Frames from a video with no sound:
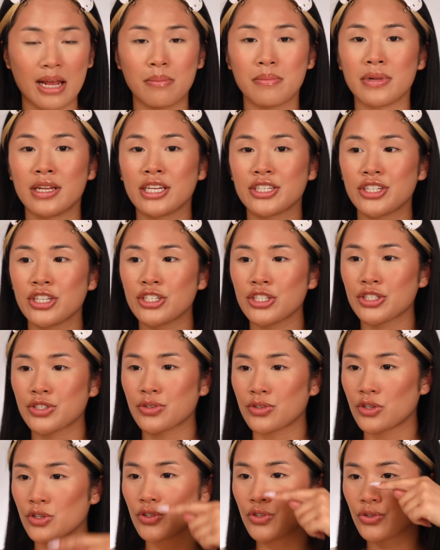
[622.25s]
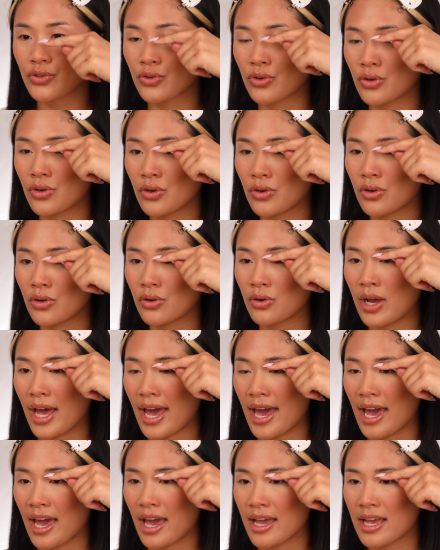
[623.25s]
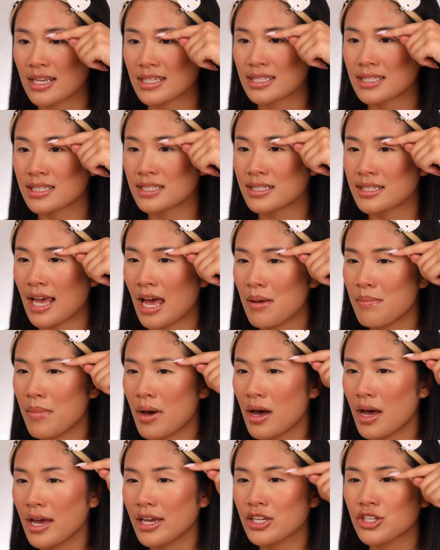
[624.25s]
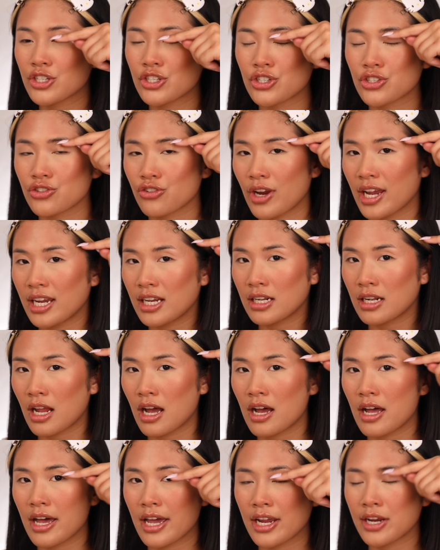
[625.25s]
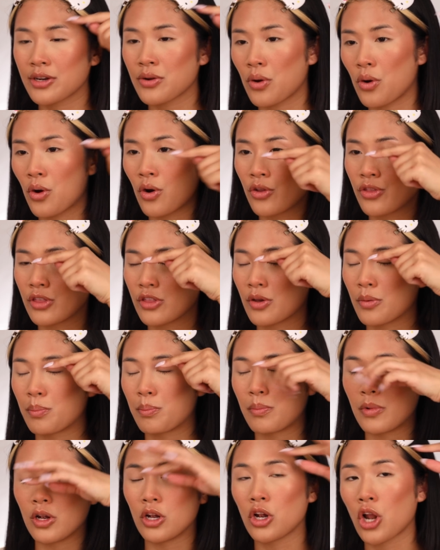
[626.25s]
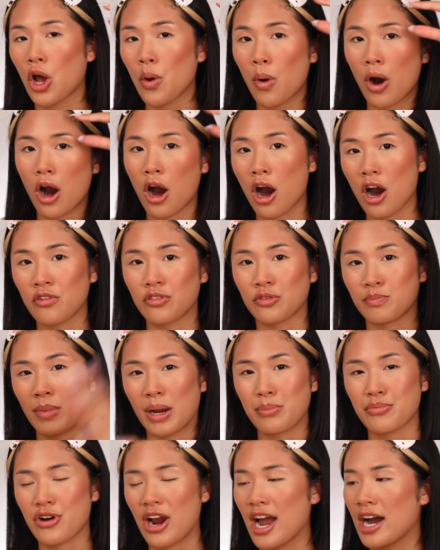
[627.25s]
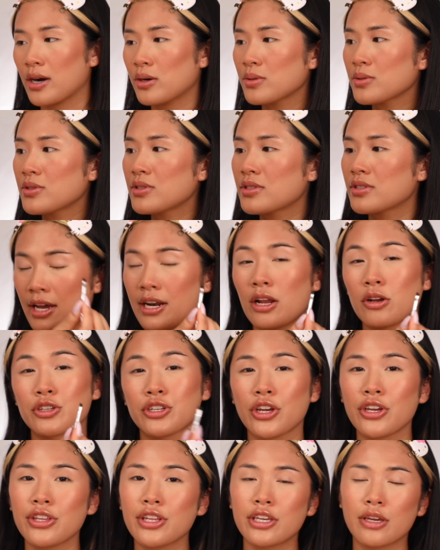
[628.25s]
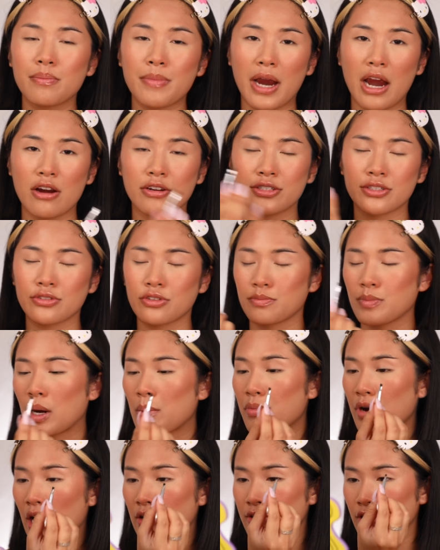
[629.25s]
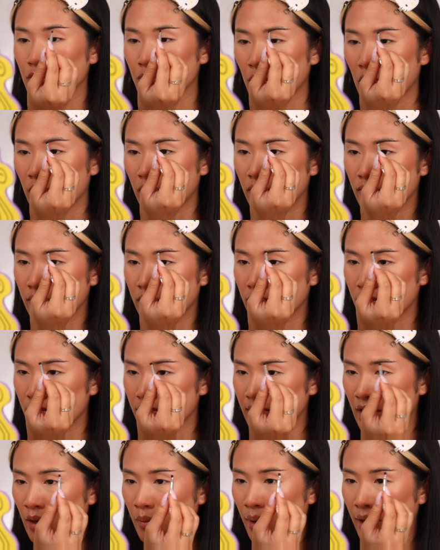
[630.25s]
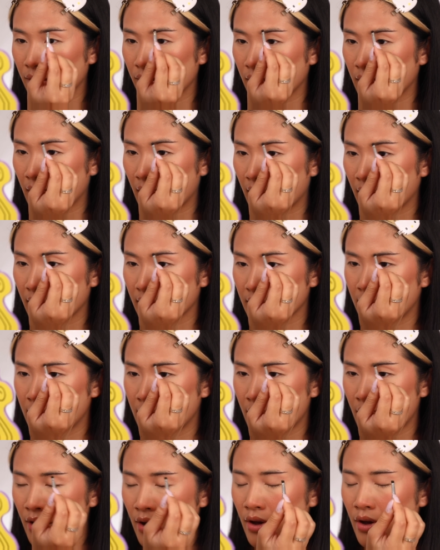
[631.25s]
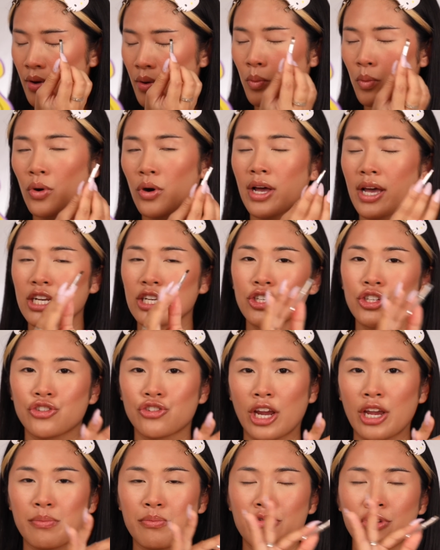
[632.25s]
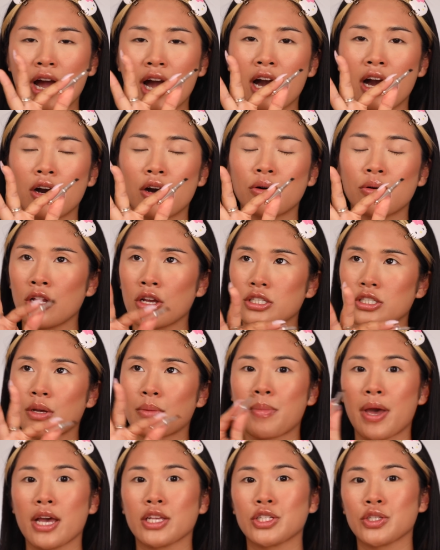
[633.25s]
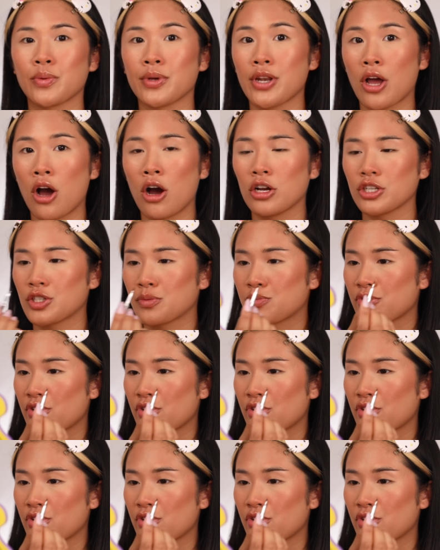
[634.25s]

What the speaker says: I'm literally just gonna draw a semi-straight line on the lower half of my brows. And I'll show you the comparison of my brows as well, of course. That way you guys know what a straight brow looks compared to an arched